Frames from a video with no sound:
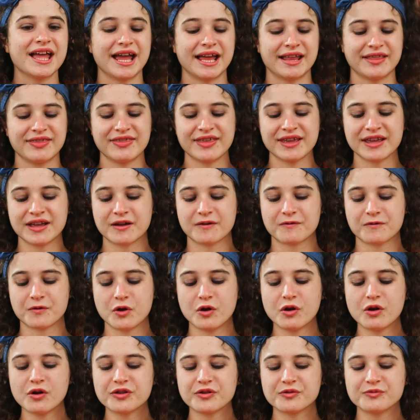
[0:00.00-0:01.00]
And think of
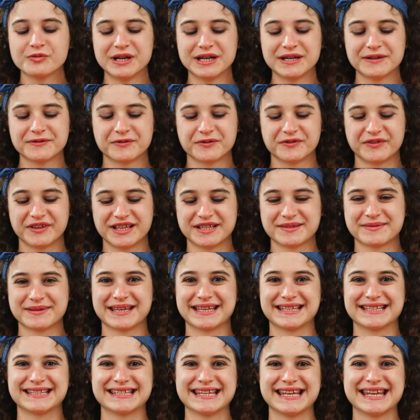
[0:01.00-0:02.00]
all the wonderful things we
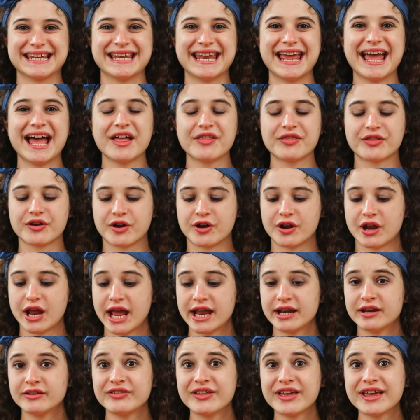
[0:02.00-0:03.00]
can see now, though,
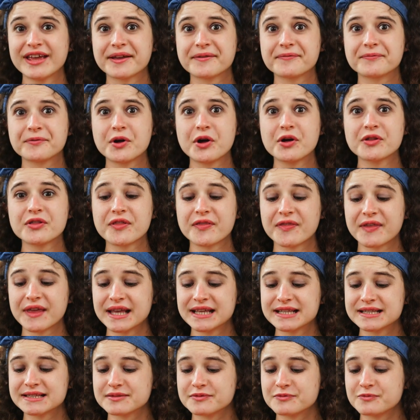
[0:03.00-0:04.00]
and think of all the
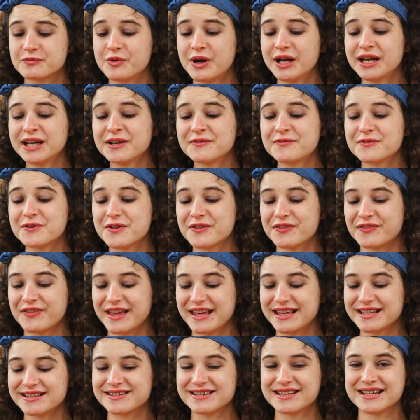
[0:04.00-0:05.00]
things, wonderful
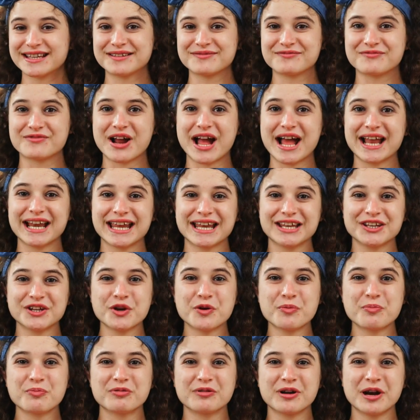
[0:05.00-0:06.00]
things you can write in
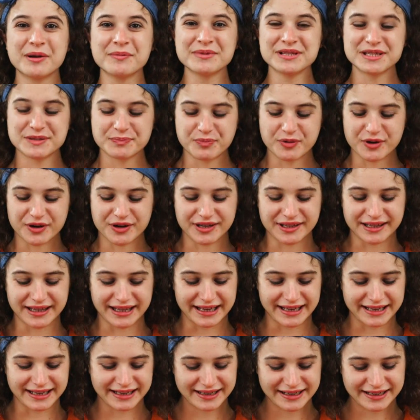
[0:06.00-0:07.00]
your promise
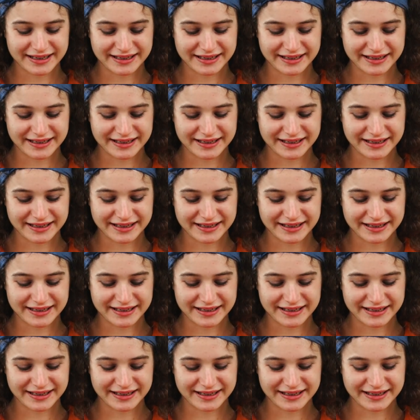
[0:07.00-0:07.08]
booklet.